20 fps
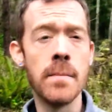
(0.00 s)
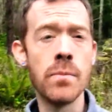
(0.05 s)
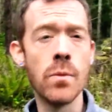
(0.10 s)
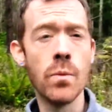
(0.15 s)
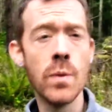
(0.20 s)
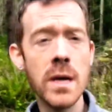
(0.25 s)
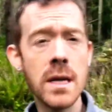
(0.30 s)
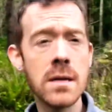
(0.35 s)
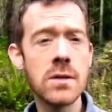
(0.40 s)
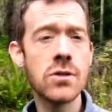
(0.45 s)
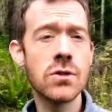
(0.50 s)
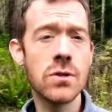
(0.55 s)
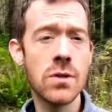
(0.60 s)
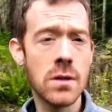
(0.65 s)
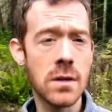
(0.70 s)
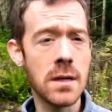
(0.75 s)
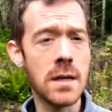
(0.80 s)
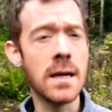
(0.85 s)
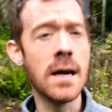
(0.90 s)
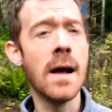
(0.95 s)
we can
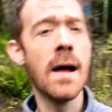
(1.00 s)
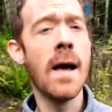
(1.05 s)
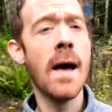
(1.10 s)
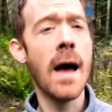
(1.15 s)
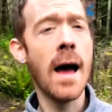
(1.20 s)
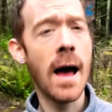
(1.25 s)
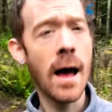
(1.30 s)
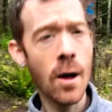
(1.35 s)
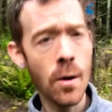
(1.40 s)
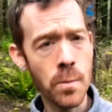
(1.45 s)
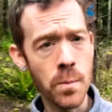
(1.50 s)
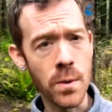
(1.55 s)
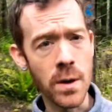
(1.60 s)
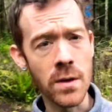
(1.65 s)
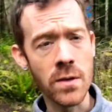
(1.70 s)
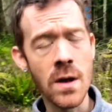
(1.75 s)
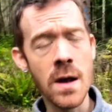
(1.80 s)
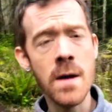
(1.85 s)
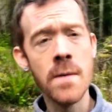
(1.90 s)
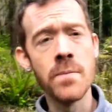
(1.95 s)
certainly help
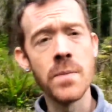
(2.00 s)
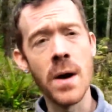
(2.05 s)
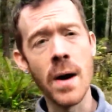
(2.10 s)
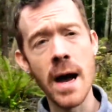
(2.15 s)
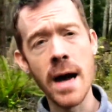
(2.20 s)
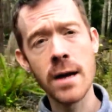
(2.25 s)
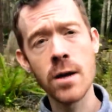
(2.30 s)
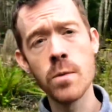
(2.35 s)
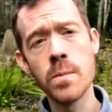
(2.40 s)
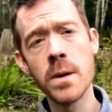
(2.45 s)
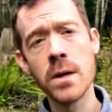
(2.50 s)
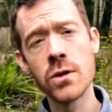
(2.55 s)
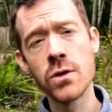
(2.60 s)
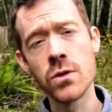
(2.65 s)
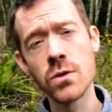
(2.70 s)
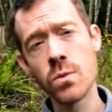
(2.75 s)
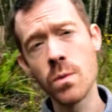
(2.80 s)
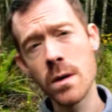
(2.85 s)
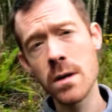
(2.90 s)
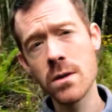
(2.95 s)
with. Now, acupuncture
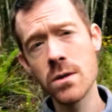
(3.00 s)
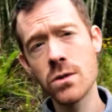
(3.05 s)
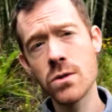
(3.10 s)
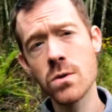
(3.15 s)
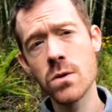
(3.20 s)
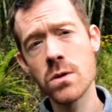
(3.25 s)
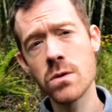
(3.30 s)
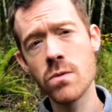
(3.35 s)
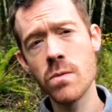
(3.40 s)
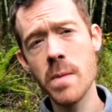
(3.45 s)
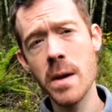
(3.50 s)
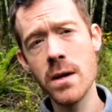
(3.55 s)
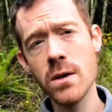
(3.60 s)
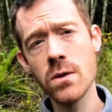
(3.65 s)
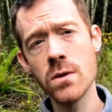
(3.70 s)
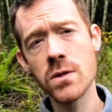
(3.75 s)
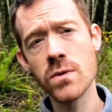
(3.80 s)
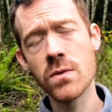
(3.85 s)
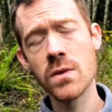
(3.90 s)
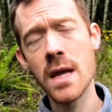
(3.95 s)
is one of the tools we may
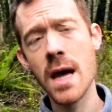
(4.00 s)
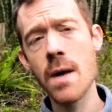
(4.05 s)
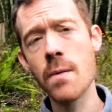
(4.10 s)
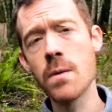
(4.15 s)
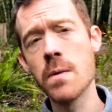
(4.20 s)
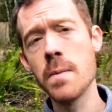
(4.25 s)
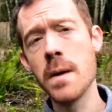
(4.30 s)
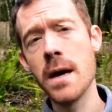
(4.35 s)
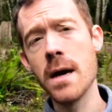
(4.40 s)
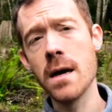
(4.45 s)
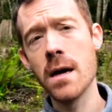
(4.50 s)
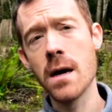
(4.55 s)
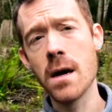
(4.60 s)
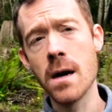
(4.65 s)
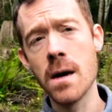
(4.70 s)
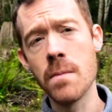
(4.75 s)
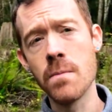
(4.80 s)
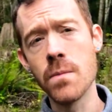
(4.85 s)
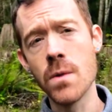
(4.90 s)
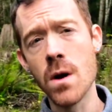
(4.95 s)
use for that. We may
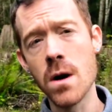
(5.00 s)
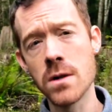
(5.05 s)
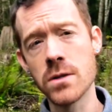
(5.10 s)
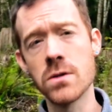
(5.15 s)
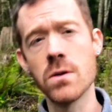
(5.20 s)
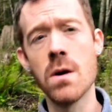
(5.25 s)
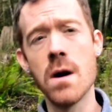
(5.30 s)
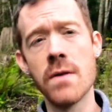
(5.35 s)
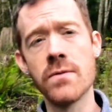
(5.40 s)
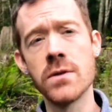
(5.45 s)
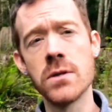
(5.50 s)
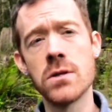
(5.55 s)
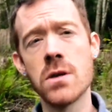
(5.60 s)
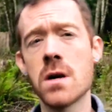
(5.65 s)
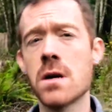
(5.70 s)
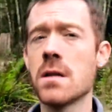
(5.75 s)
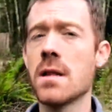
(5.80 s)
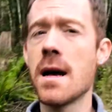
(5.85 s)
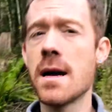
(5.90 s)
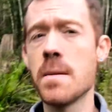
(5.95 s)
also often
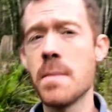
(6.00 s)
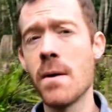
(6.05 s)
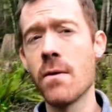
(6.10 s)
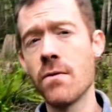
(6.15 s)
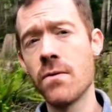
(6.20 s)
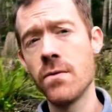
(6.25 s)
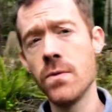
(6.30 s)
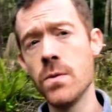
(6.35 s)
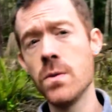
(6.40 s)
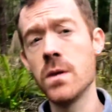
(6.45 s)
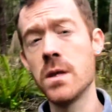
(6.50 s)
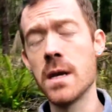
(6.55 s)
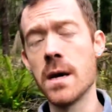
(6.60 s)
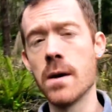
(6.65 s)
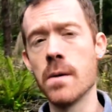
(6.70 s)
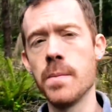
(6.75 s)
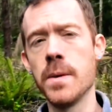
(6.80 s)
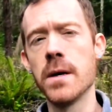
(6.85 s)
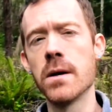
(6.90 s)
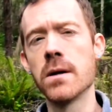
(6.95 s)
talk a lot about food
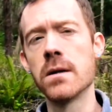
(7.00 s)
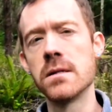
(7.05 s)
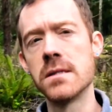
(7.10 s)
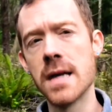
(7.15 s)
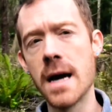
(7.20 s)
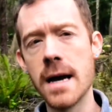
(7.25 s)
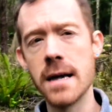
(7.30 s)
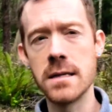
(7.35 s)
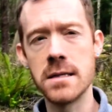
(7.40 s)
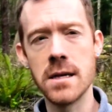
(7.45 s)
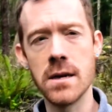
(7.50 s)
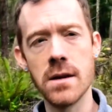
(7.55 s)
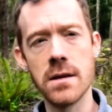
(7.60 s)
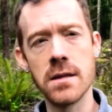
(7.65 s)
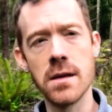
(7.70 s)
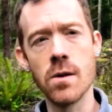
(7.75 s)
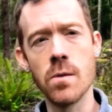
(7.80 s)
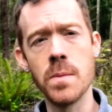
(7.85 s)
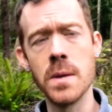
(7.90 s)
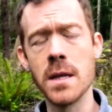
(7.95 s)
therapy or dietary
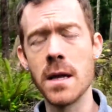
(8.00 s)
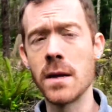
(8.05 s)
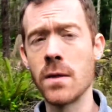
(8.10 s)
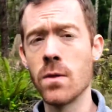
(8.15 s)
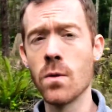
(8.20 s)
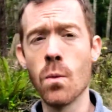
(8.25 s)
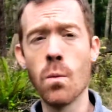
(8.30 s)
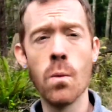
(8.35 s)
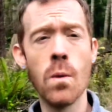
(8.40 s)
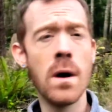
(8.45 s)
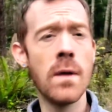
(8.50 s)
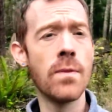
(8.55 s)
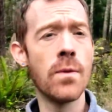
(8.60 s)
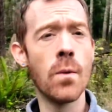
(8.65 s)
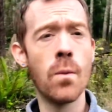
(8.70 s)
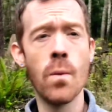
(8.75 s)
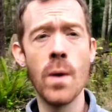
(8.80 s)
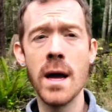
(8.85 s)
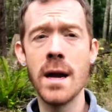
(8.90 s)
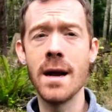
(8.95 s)
therapy, like the what, the
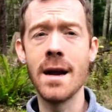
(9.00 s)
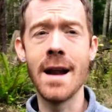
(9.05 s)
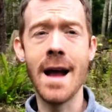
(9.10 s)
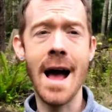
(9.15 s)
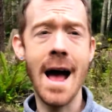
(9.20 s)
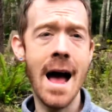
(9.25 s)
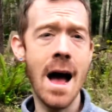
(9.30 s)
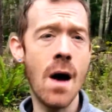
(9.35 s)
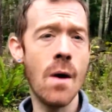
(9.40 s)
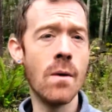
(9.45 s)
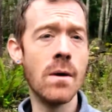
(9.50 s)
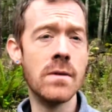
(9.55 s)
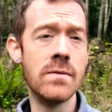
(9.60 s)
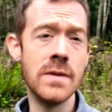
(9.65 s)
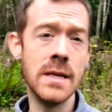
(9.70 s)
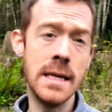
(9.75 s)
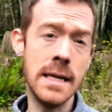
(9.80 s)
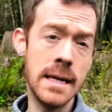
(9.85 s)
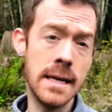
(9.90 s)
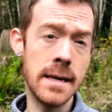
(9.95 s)
when, and how of
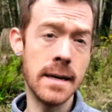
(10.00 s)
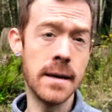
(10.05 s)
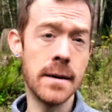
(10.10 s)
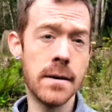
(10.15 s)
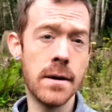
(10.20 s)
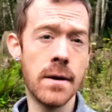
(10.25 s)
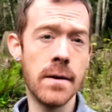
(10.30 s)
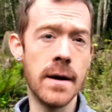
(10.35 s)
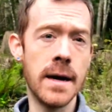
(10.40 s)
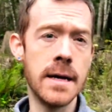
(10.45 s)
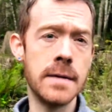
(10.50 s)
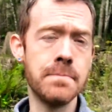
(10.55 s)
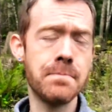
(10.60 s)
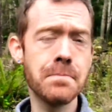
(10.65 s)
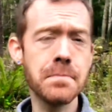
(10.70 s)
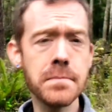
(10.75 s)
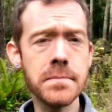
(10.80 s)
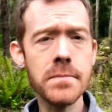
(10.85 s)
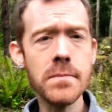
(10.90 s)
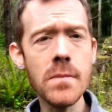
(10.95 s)
eating, all right?
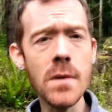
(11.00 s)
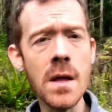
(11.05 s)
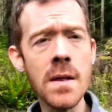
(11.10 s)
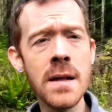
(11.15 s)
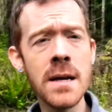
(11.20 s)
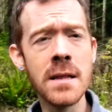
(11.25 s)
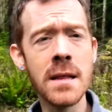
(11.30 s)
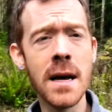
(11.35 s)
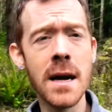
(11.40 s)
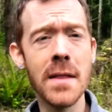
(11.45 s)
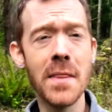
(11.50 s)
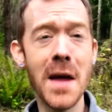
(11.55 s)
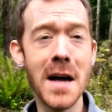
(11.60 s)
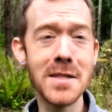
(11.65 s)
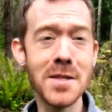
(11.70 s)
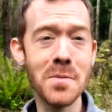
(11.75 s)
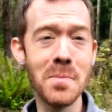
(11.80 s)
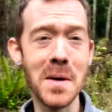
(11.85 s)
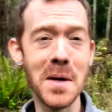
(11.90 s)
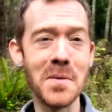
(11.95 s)
And
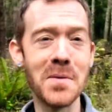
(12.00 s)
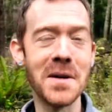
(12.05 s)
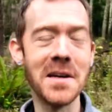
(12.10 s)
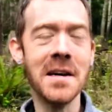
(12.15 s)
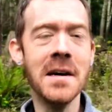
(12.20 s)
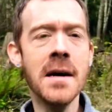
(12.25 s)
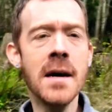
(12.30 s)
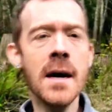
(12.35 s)
that's a big one.